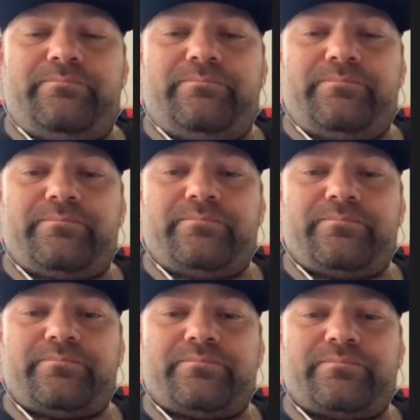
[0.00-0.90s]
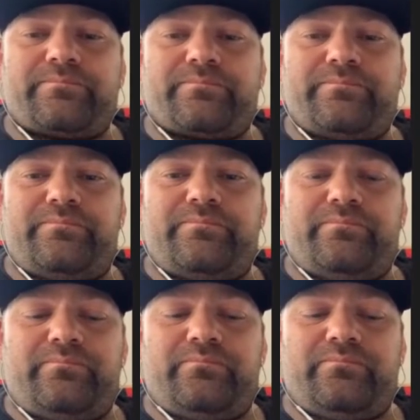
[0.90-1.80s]

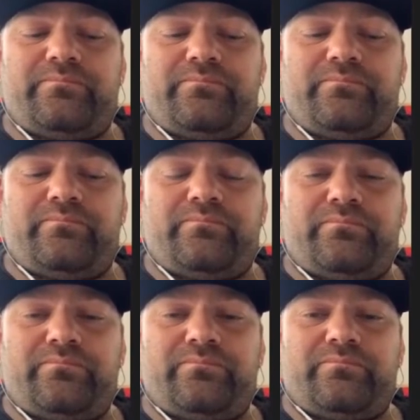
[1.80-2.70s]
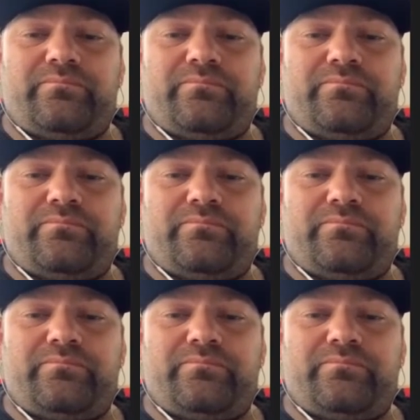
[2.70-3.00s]
[no speech]